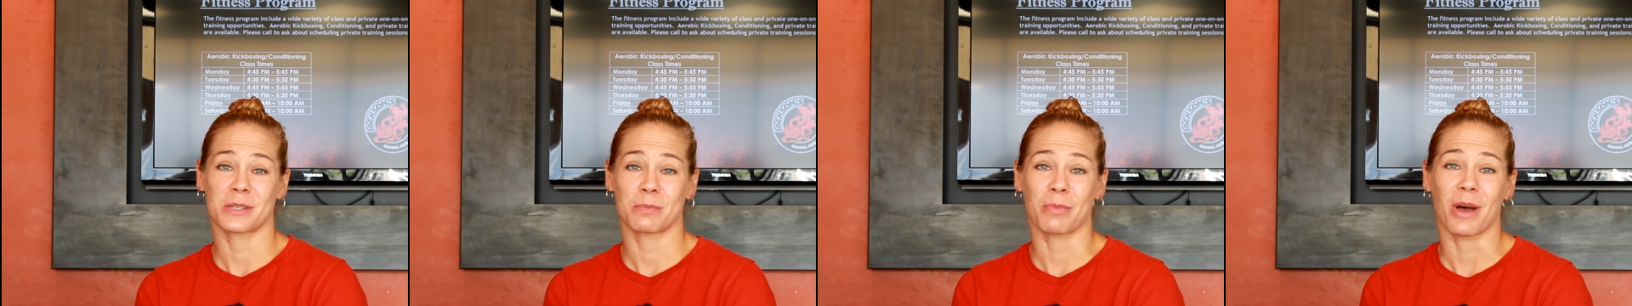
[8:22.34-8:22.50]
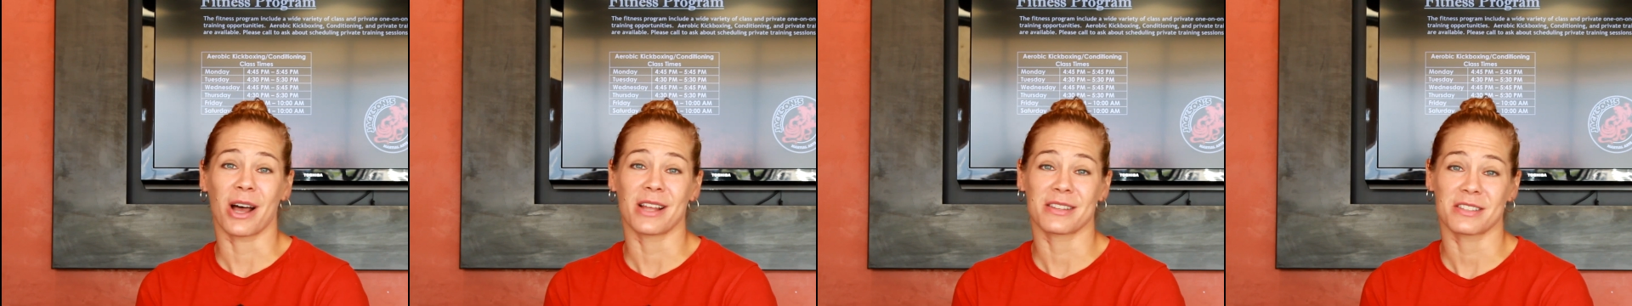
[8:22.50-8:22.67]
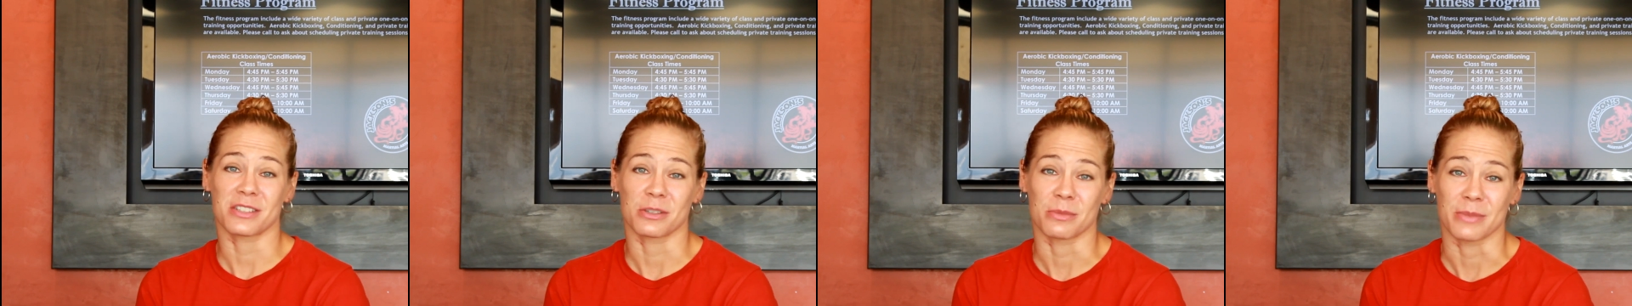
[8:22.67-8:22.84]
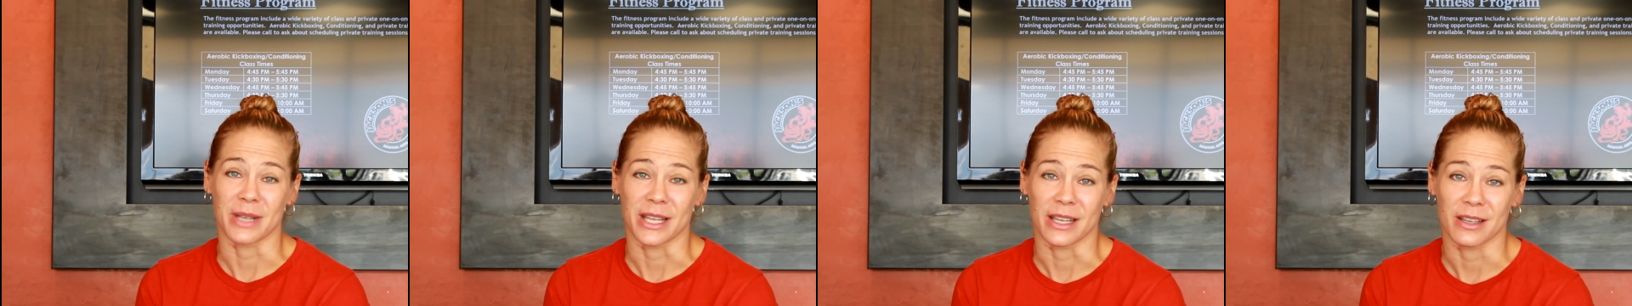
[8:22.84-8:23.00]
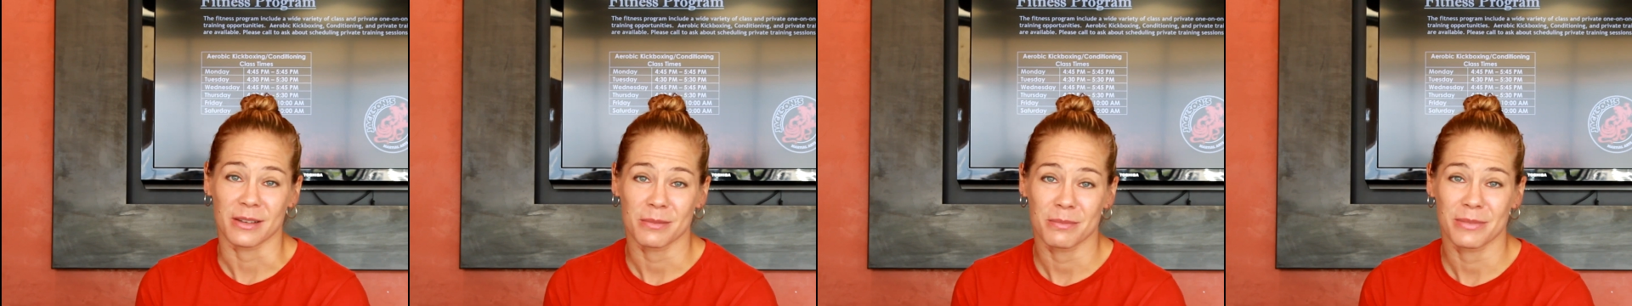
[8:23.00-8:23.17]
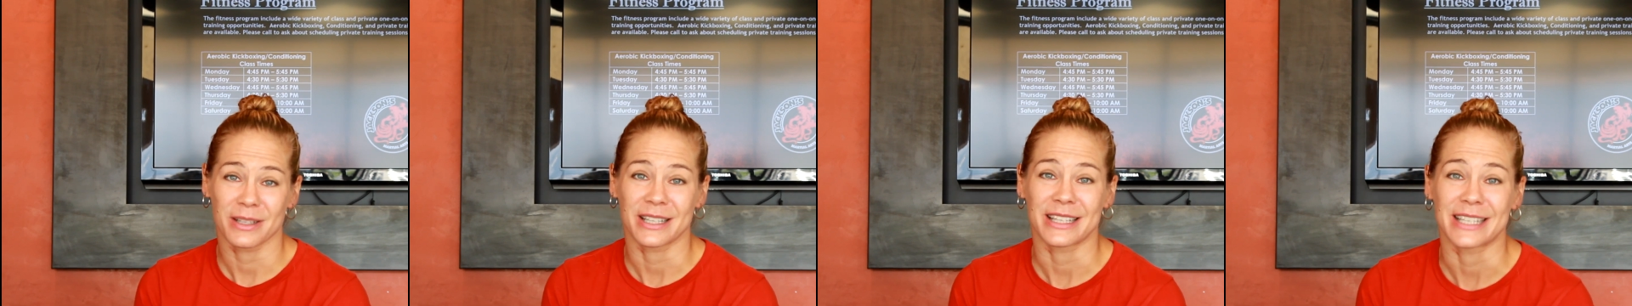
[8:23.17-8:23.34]
Sponsor me.
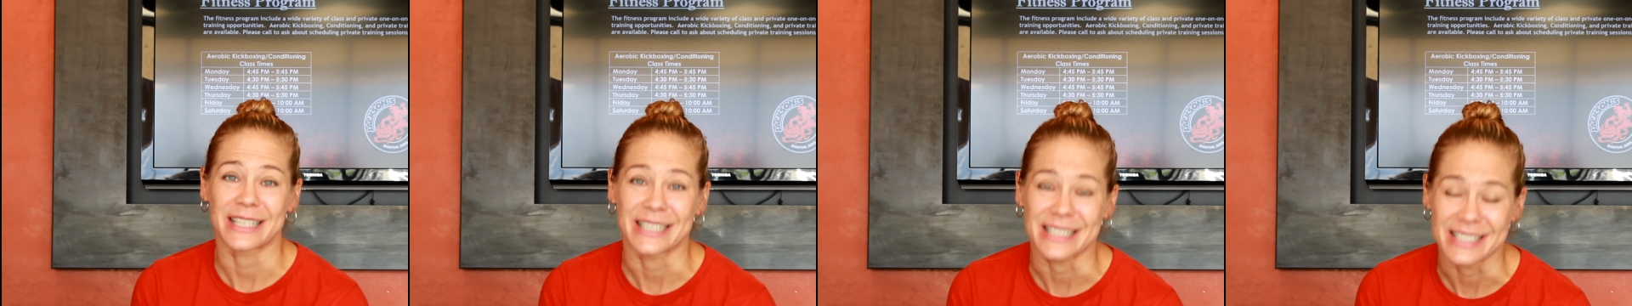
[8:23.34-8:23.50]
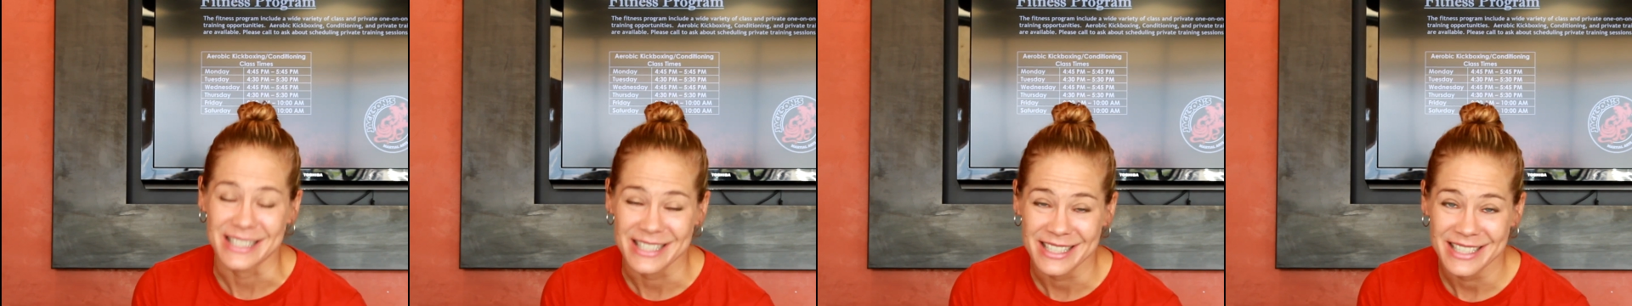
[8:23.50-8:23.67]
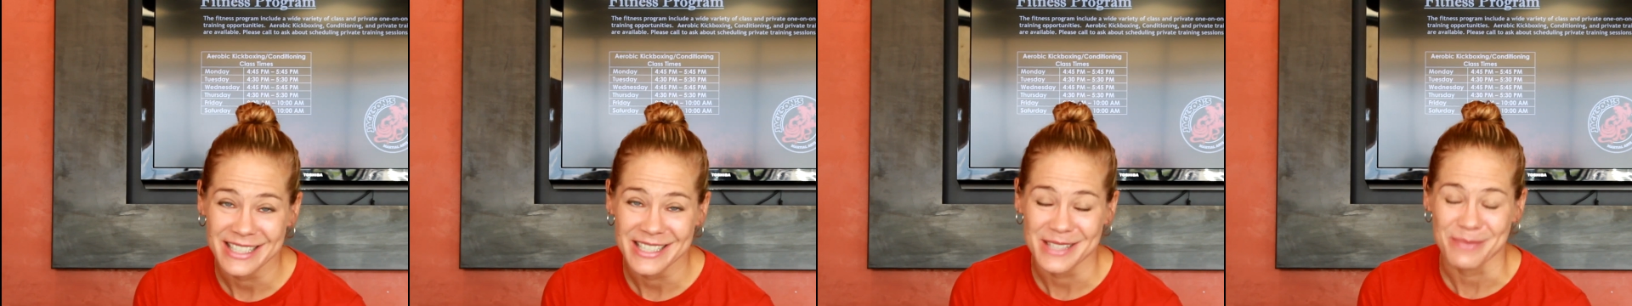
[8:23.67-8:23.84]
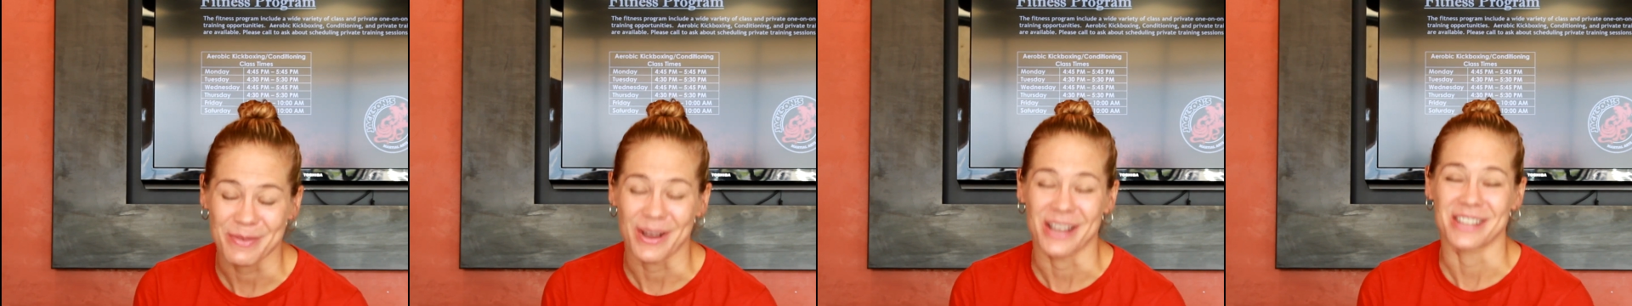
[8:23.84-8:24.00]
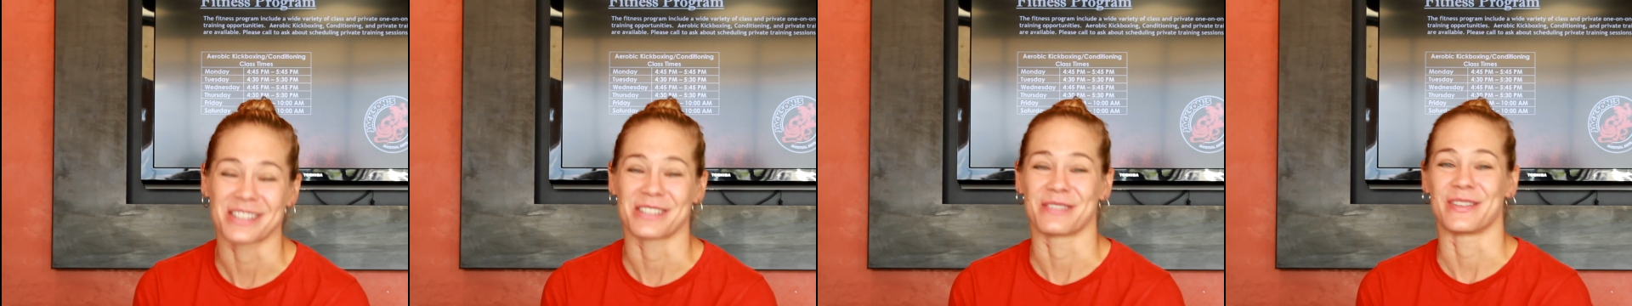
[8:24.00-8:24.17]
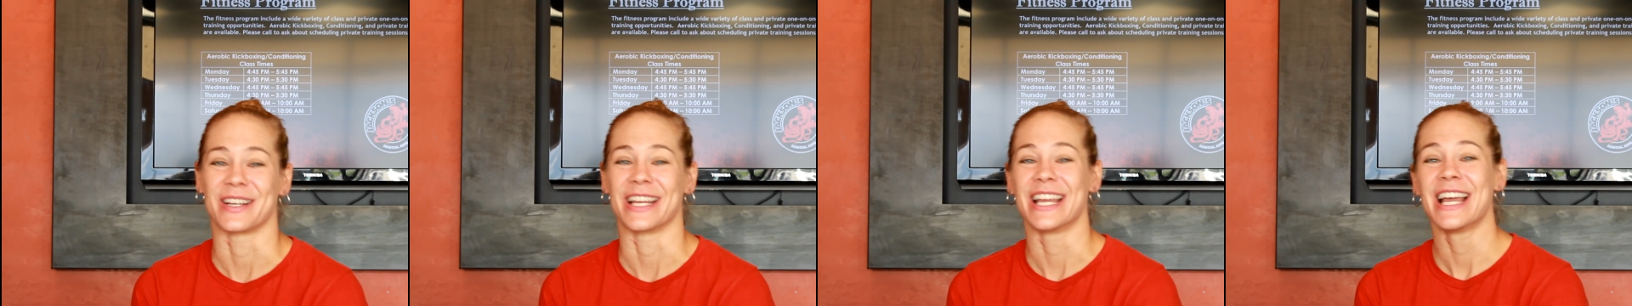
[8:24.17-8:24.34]
Please
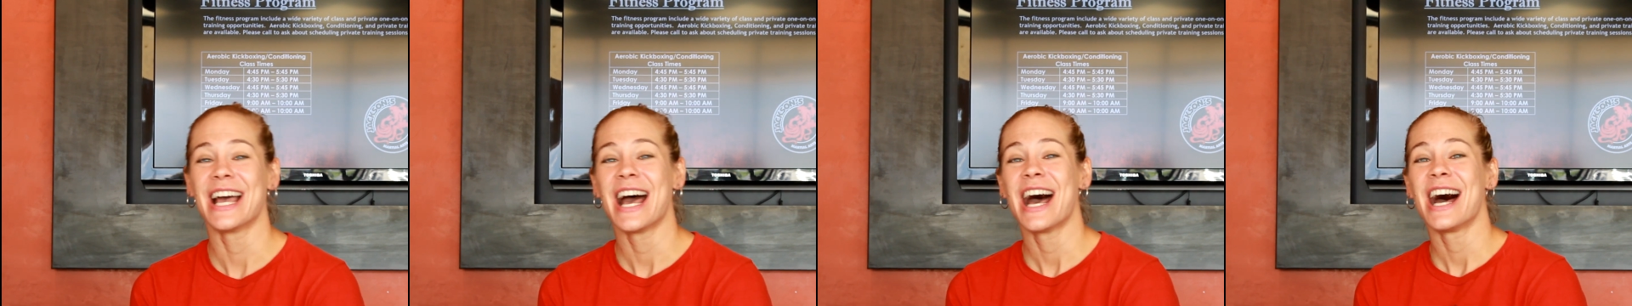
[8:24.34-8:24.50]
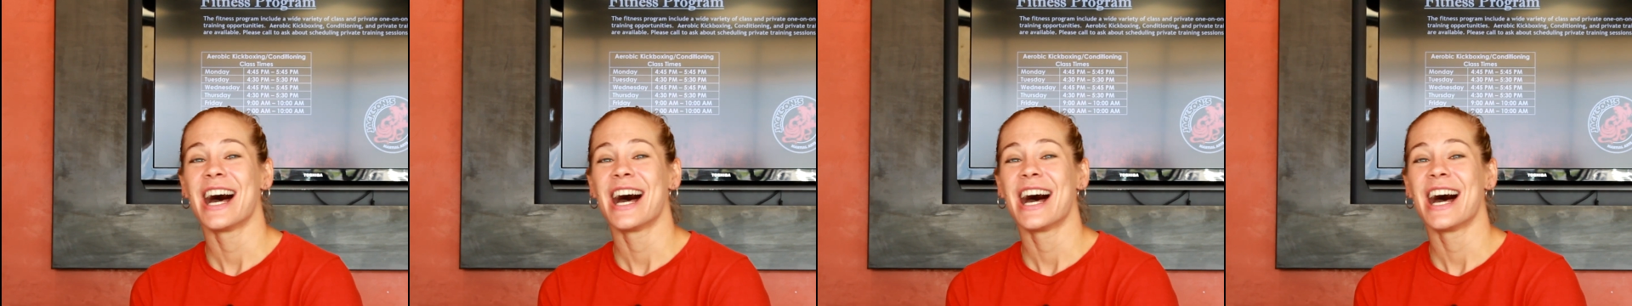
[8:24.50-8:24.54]
sponsor me.